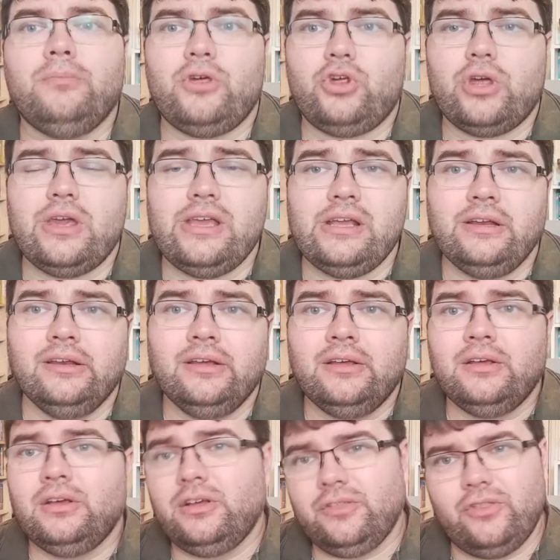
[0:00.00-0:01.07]
machine
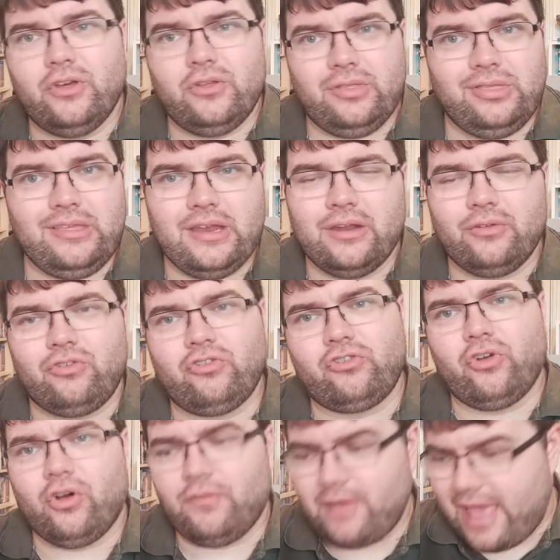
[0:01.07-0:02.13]
that, you know, just
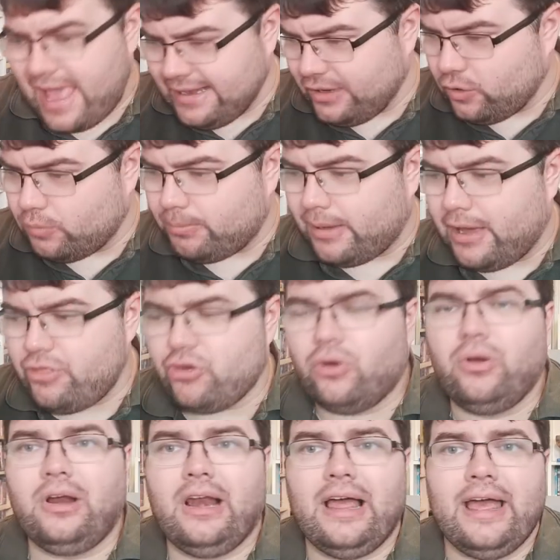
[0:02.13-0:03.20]
sort of headed up by
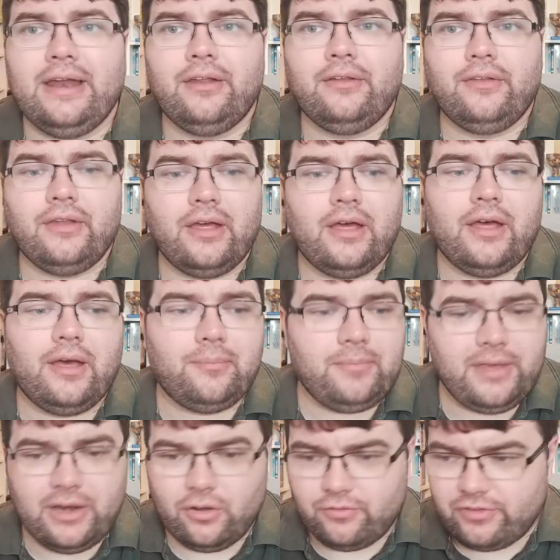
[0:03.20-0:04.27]
John Glenn and,
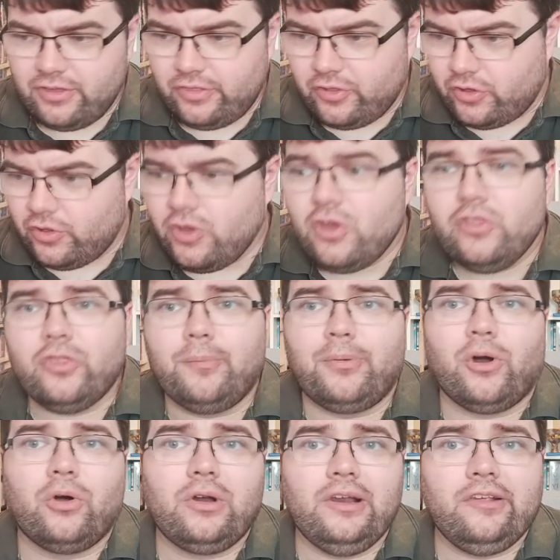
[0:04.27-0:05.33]
you know, obviously the
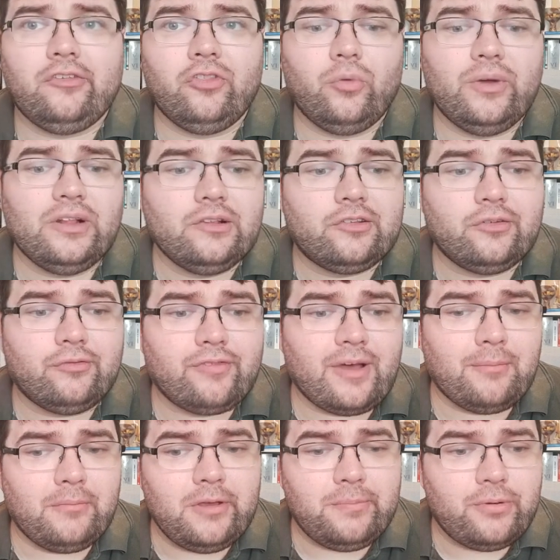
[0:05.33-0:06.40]
Broccoli's and the Wilson
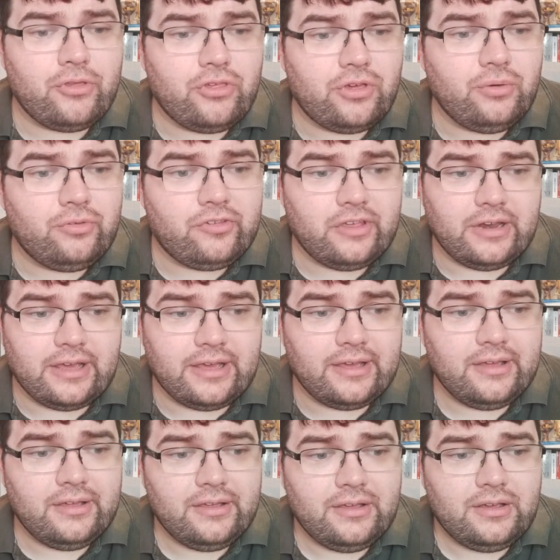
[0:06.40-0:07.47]
family producing it.
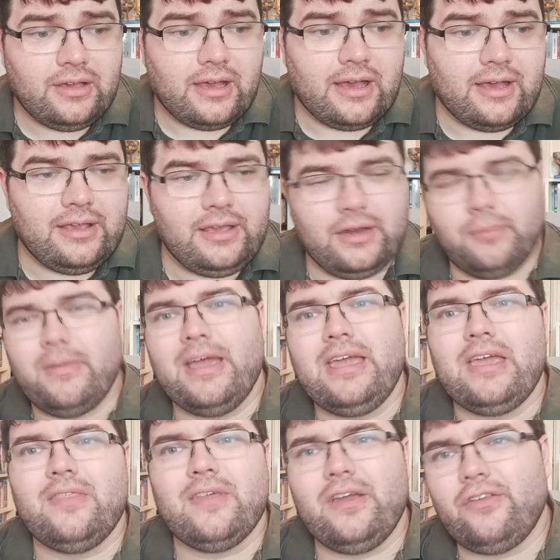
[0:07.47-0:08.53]
You know,
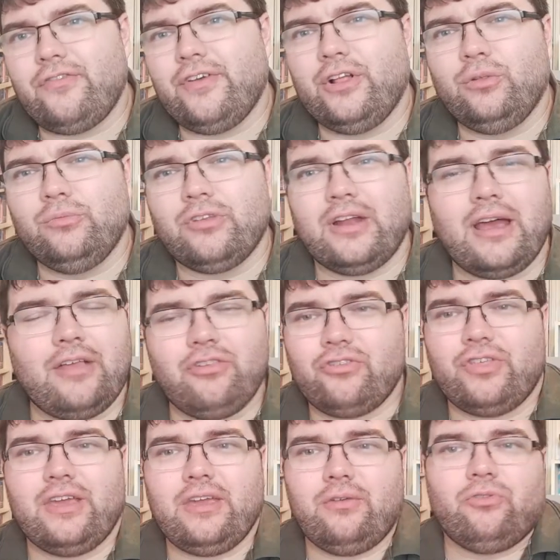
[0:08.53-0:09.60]
making these films, and I just
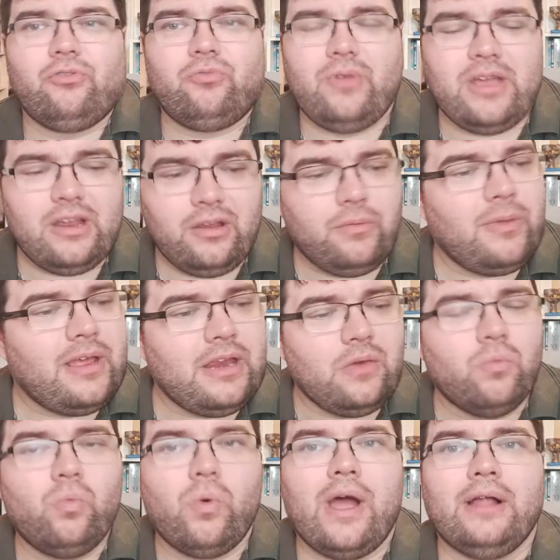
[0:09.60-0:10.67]
think it was a really, really
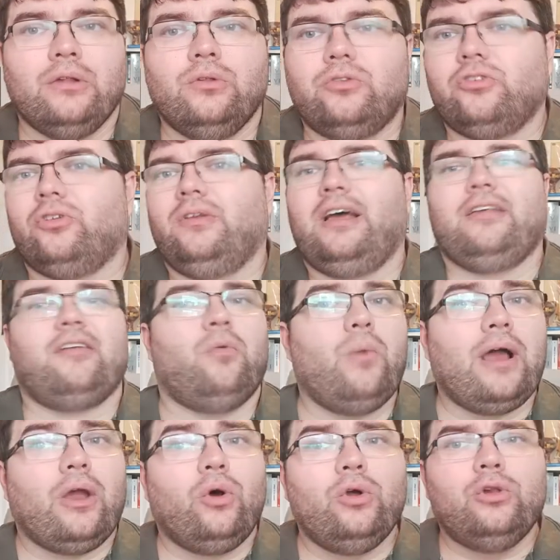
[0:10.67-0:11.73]
well, sort of, like I say,
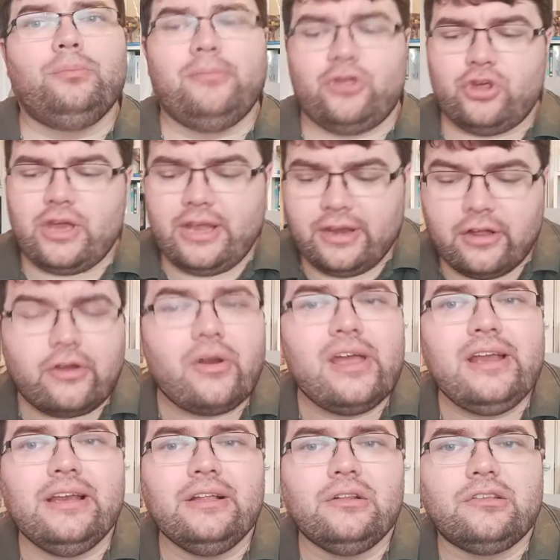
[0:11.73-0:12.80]
well-oiled machine, a
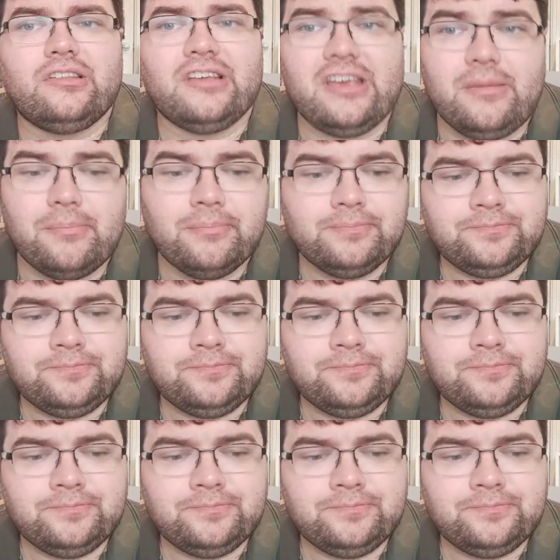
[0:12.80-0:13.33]
great little team.